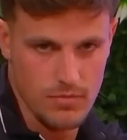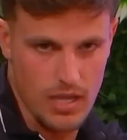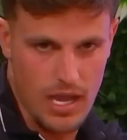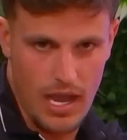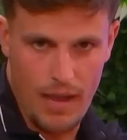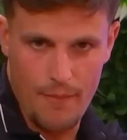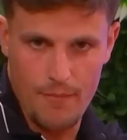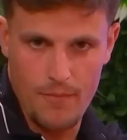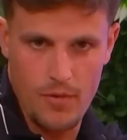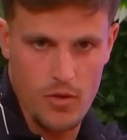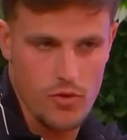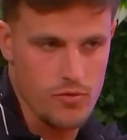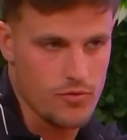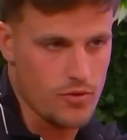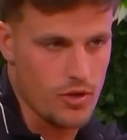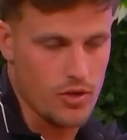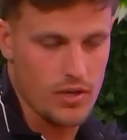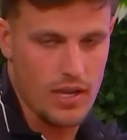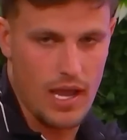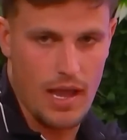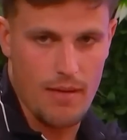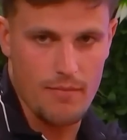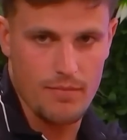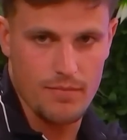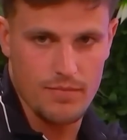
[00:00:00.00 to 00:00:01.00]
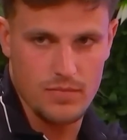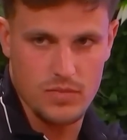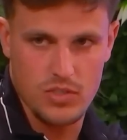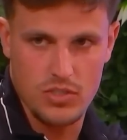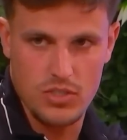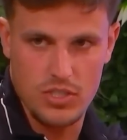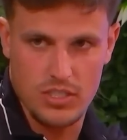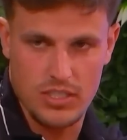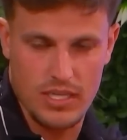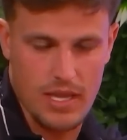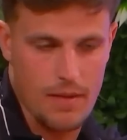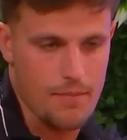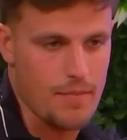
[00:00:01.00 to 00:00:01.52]
and move on, and
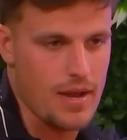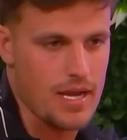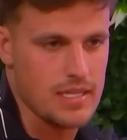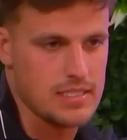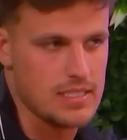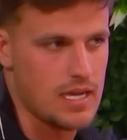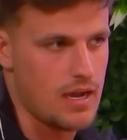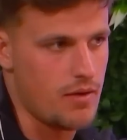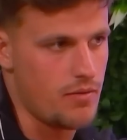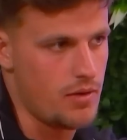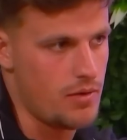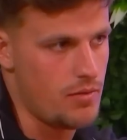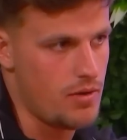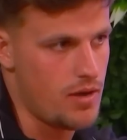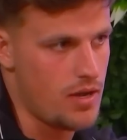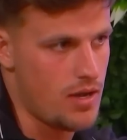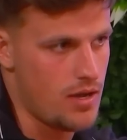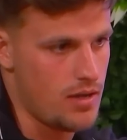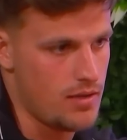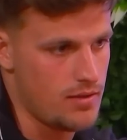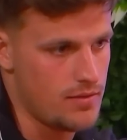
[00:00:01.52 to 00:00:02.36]
just get back to how we were. Yeah,